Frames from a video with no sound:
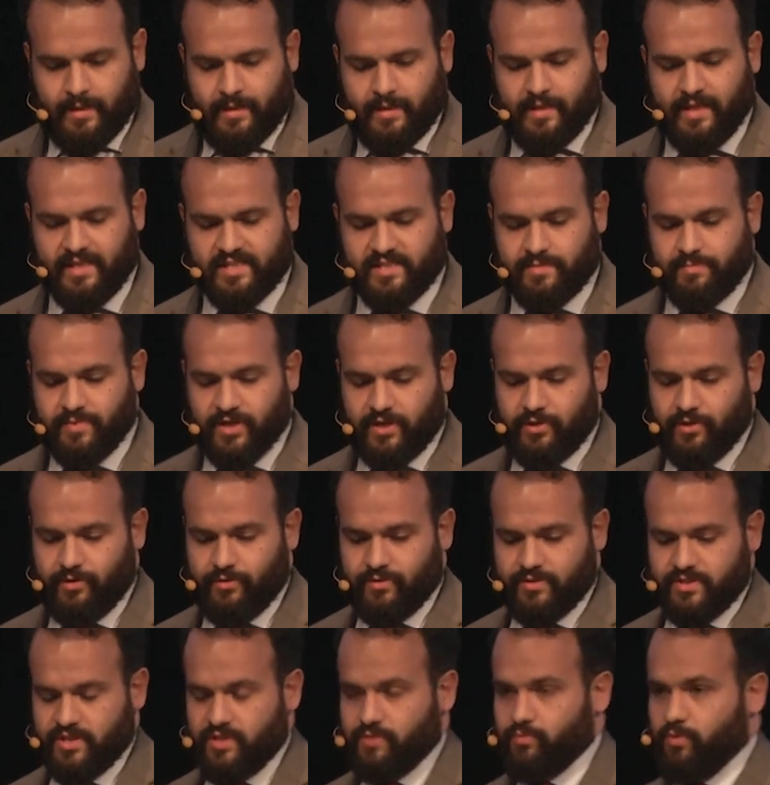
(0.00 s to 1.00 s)
That's
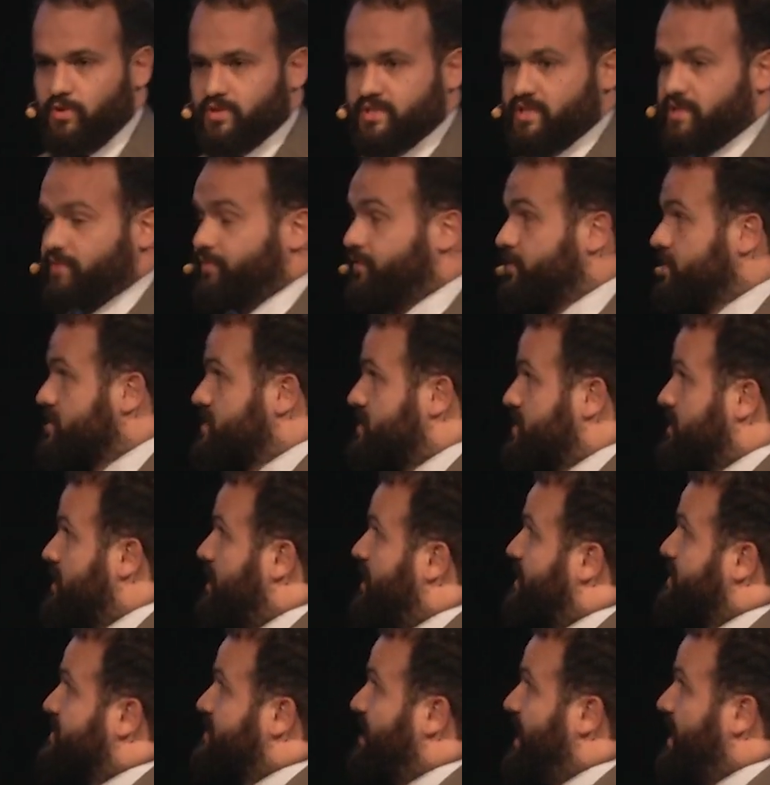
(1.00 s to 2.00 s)
because it was at first
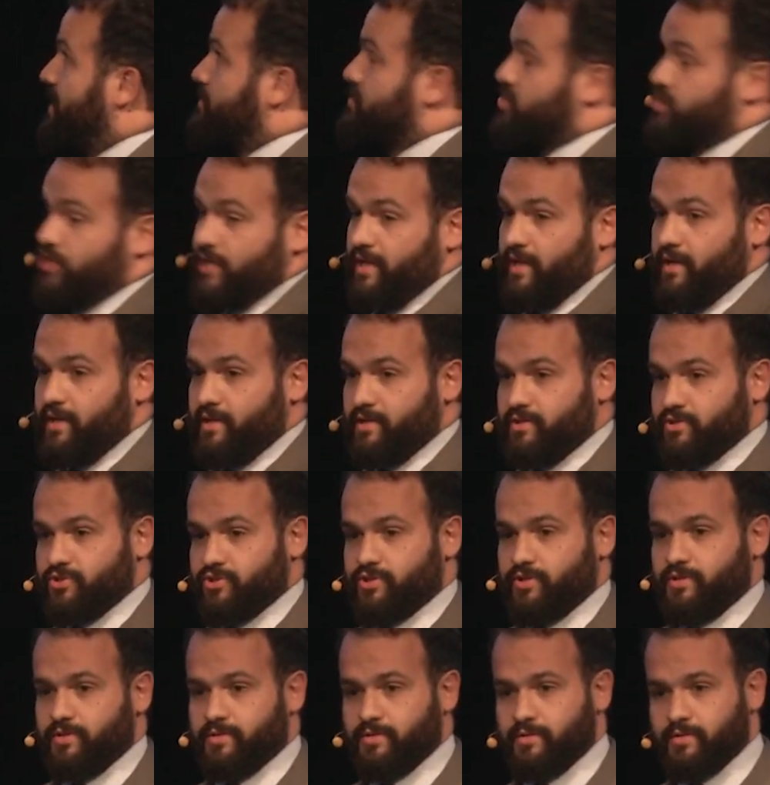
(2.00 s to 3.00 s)
a time
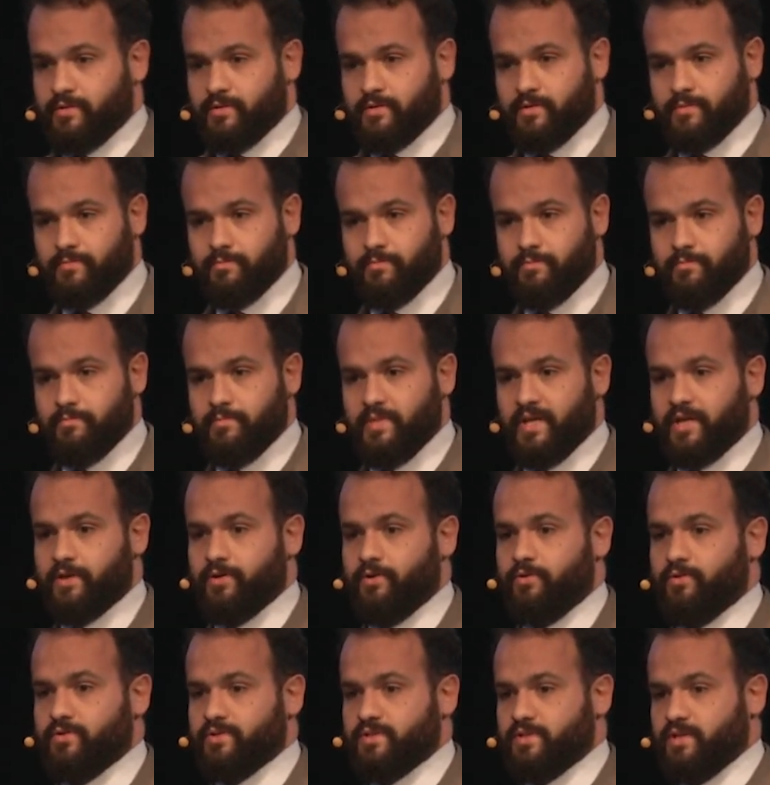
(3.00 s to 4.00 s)
challenge,
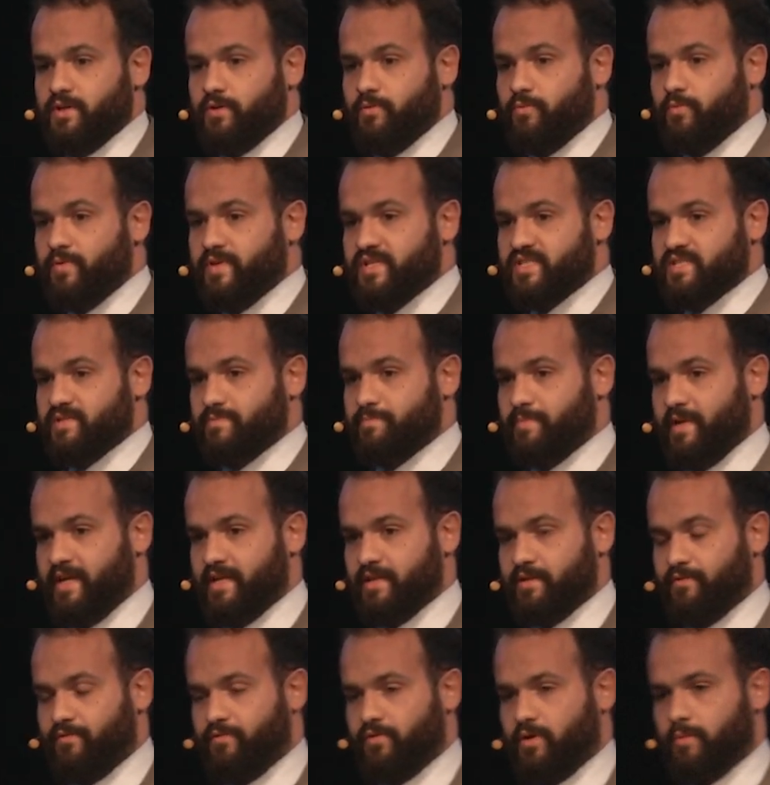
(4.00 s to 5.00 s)
because we
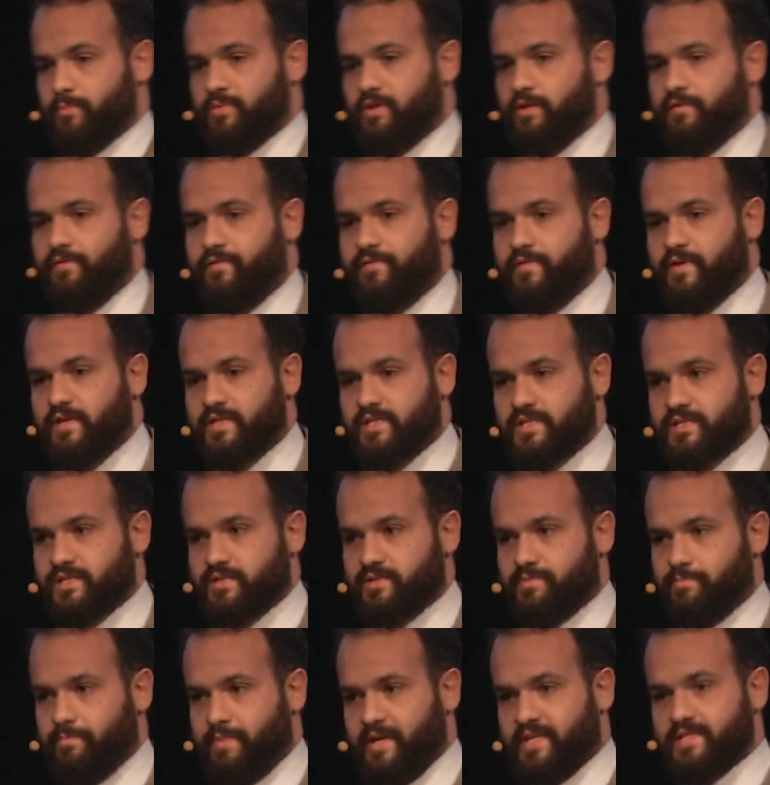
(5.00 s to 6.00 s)
spent from the
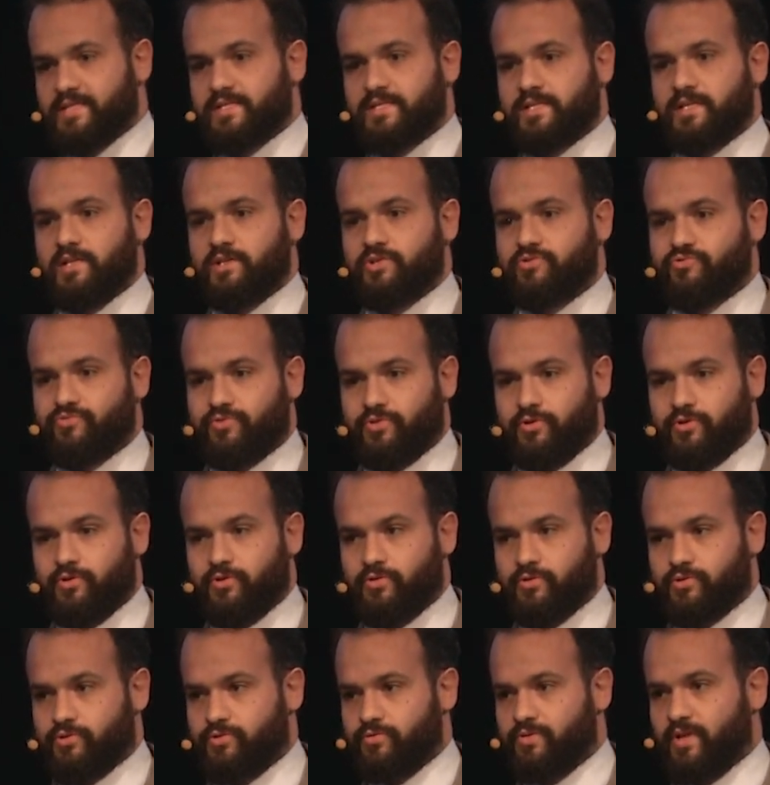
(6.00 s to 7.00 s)
first pencil
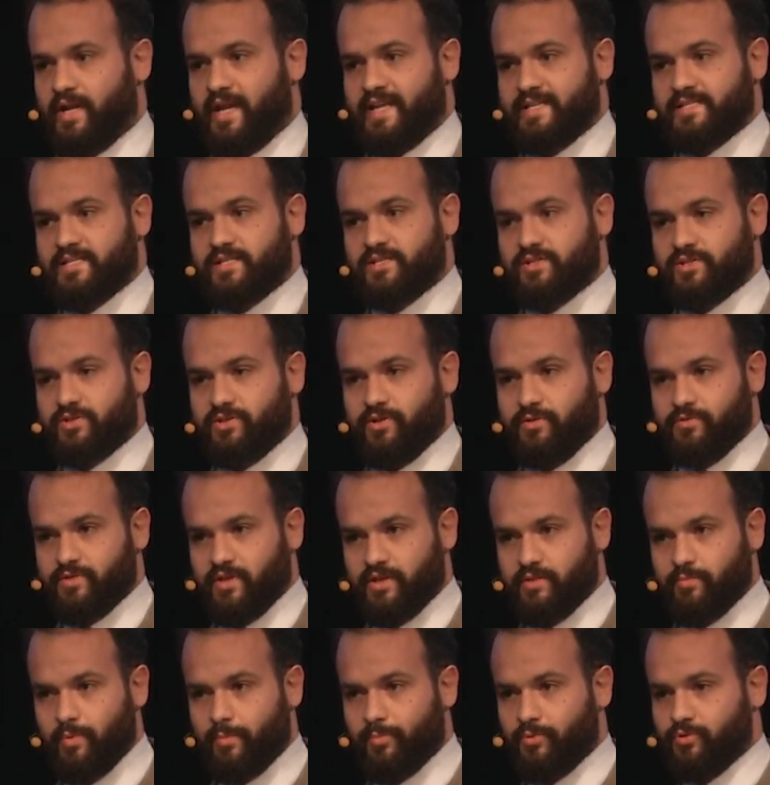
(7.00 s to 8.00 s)
draw to the last stone
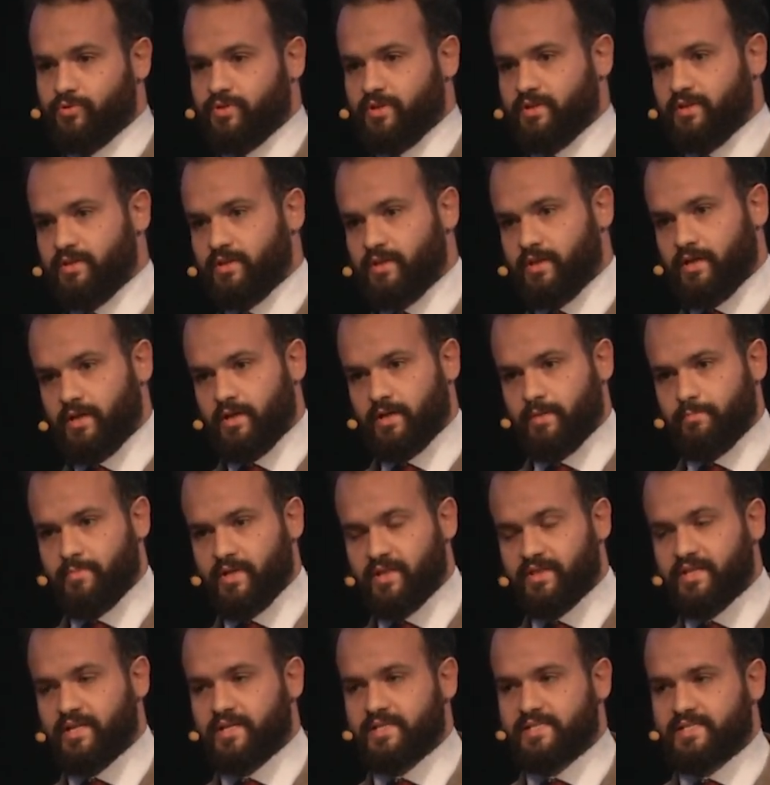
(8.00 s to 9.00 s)
that we put in the
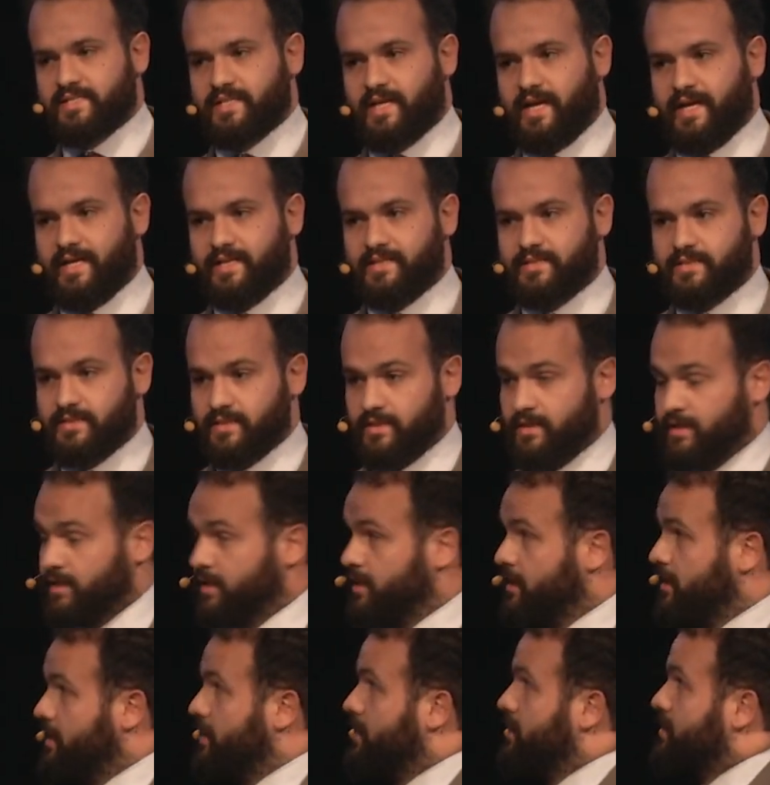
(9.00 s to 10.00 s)
building site
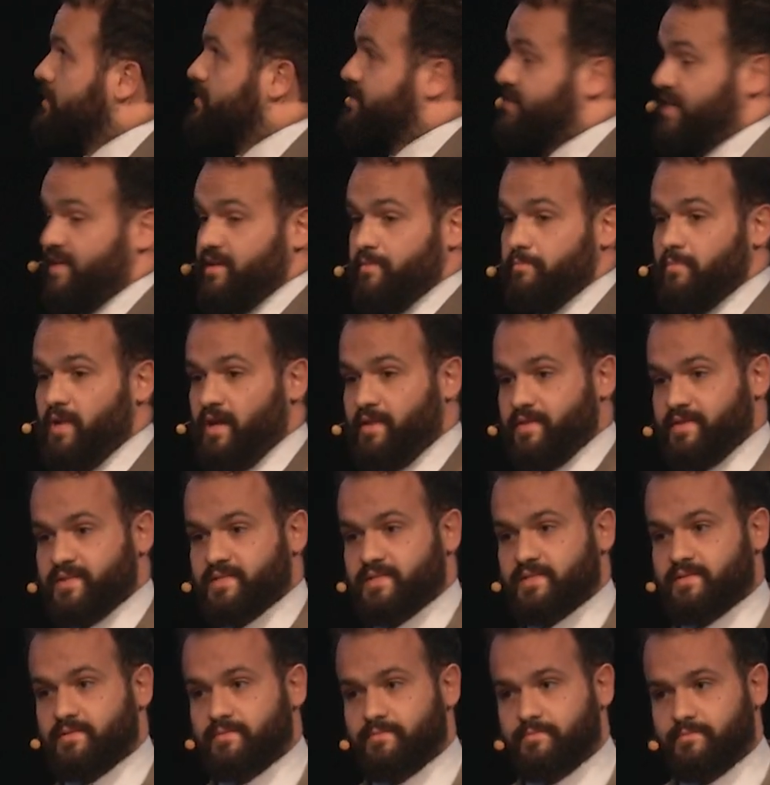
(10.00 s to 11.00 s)
10
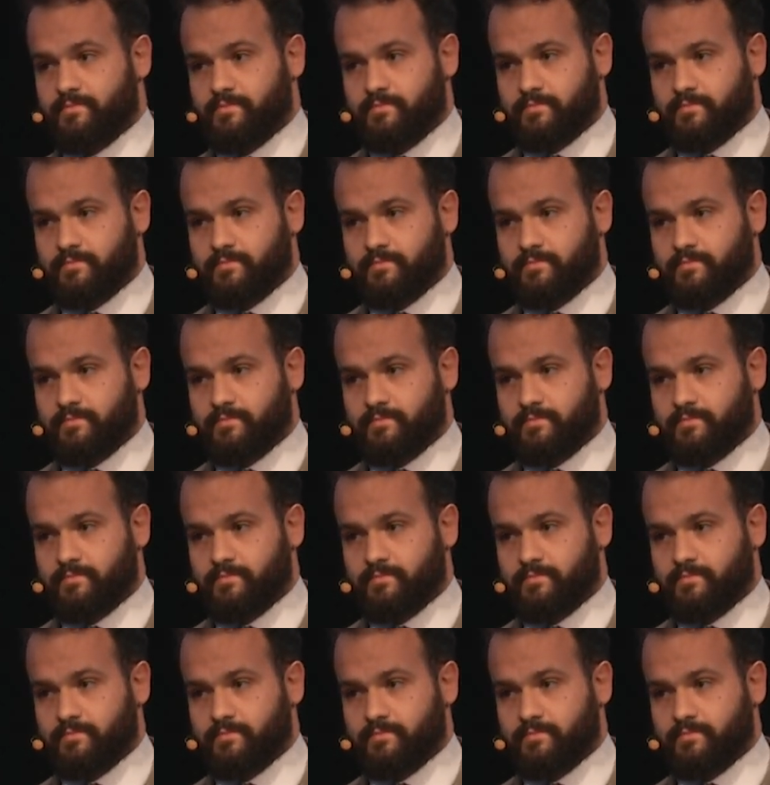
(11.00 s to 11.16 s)
months.